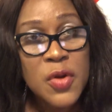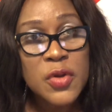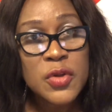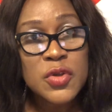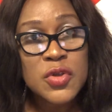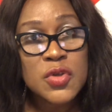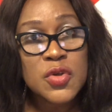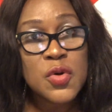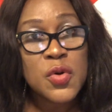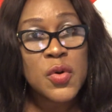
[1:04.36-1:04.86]

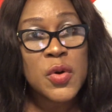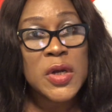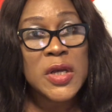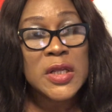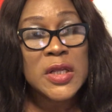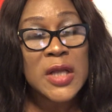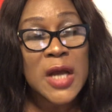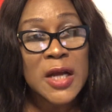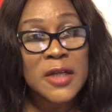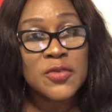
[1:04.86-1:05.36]
So,
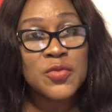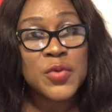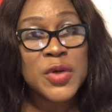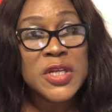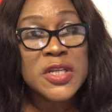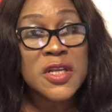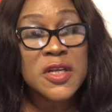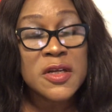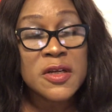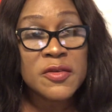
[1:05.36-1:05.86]
and when
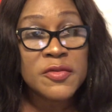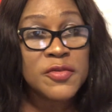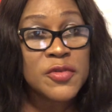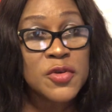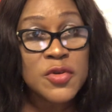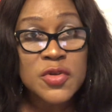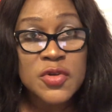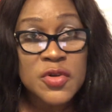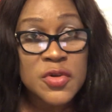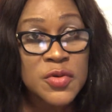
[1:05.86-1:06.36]
they
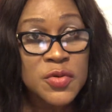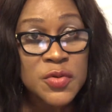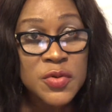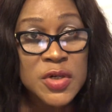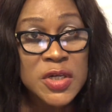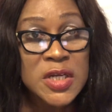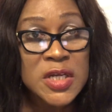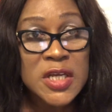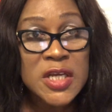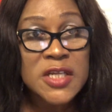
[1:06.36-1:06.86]
refuse you,
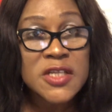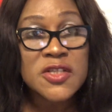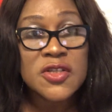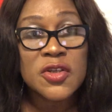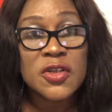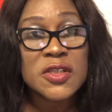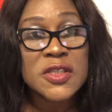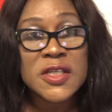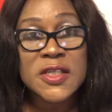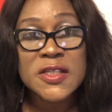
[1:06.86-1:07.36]
it's
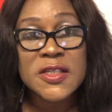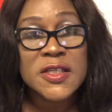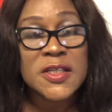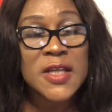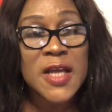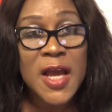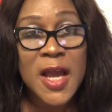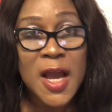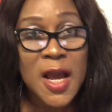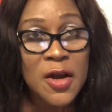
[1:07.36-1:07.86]
not a
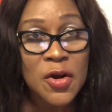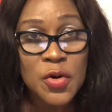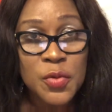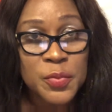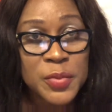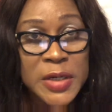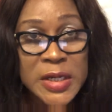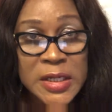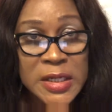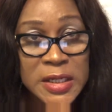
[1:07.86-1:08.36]
denial
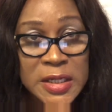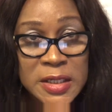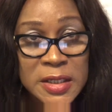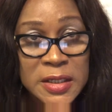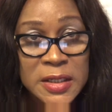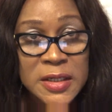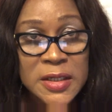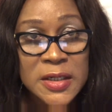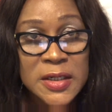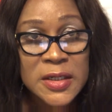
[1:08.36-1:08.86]
completely.
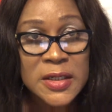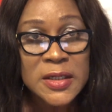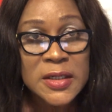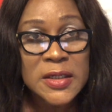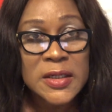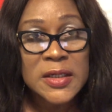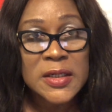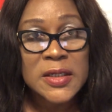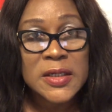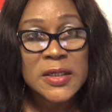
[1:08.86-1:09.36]

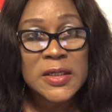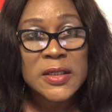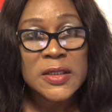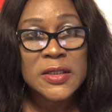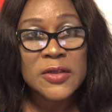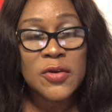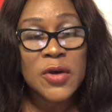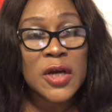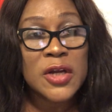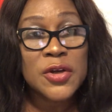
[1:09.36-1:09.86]

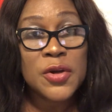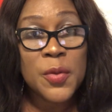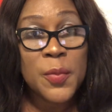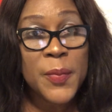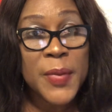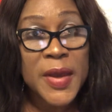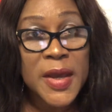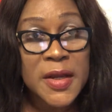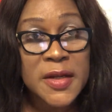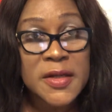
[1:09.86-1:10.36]
You are not
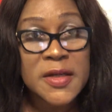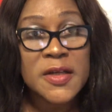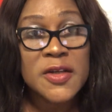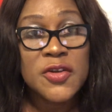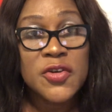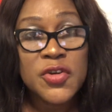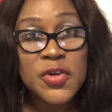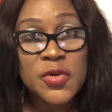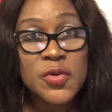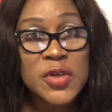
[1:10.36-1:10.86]
bad.
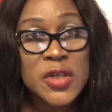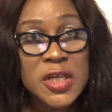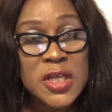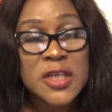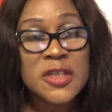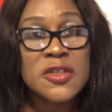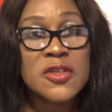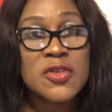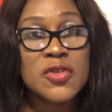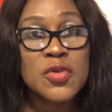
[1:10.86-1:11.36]
You
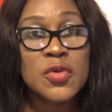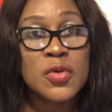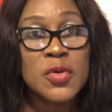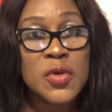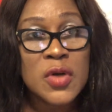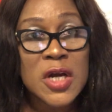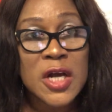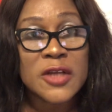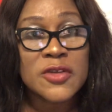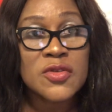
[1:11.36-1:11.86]
need to
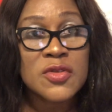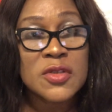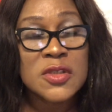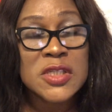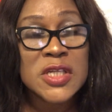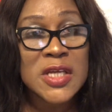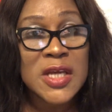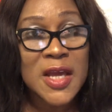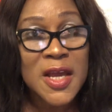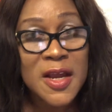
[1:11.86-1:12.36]
look at
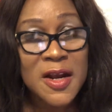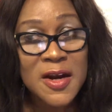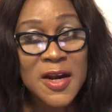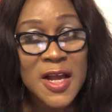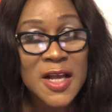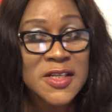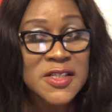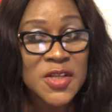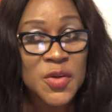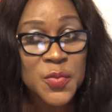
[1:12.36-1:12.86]
the
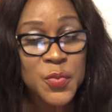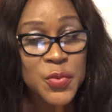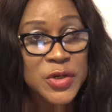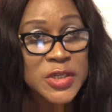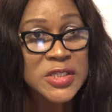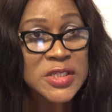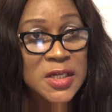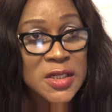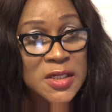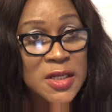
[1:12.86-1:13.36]
areas they
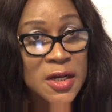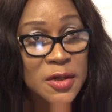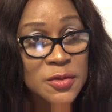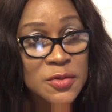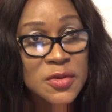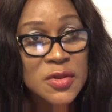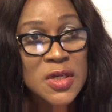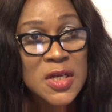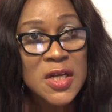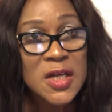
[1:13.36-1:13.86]
pointed
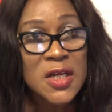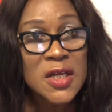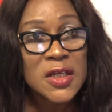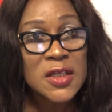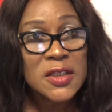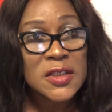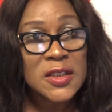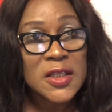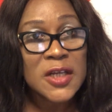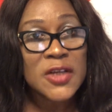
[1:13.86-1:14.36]
out
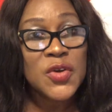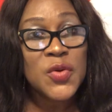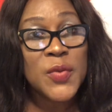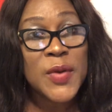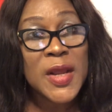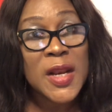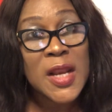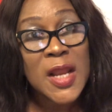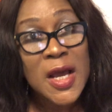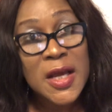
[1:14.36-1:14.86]
that you were
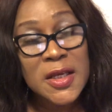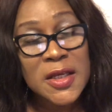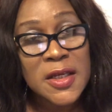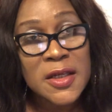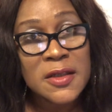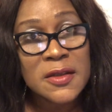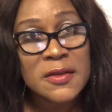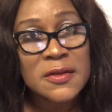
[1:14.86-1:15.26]
lacking,